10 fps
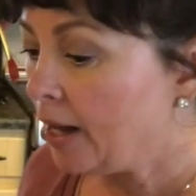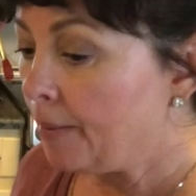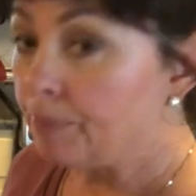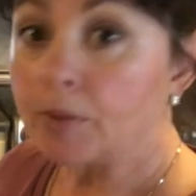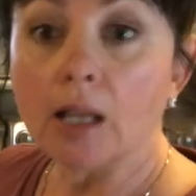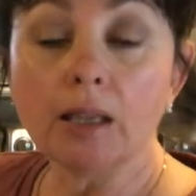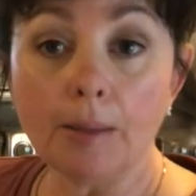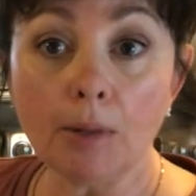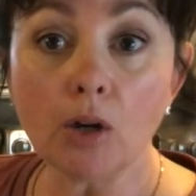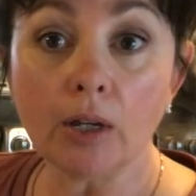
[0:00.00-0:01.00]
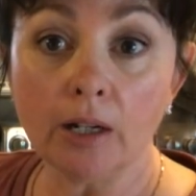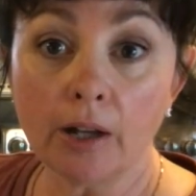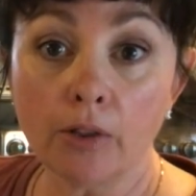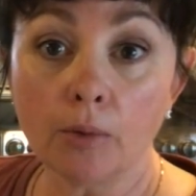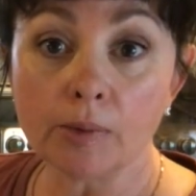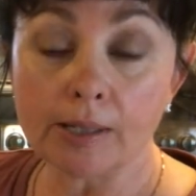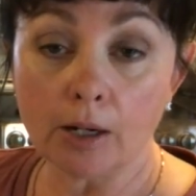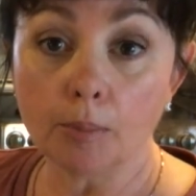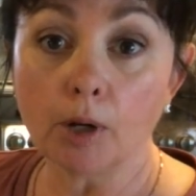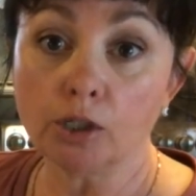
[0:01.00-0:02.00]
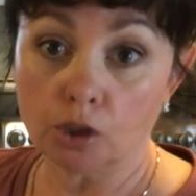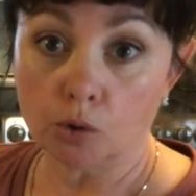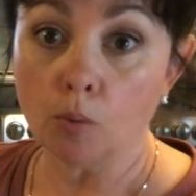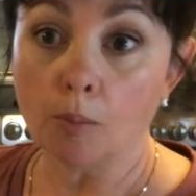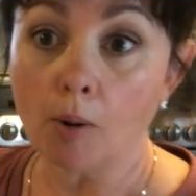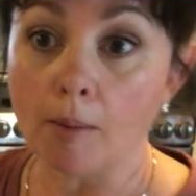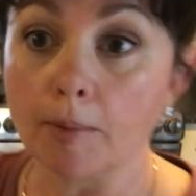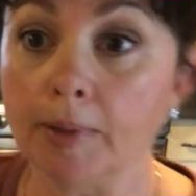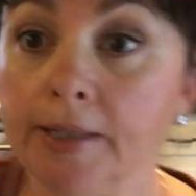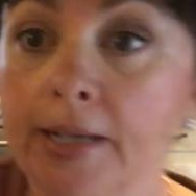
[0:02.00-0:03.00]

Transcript: um, let me go get another set of brushes we'll probably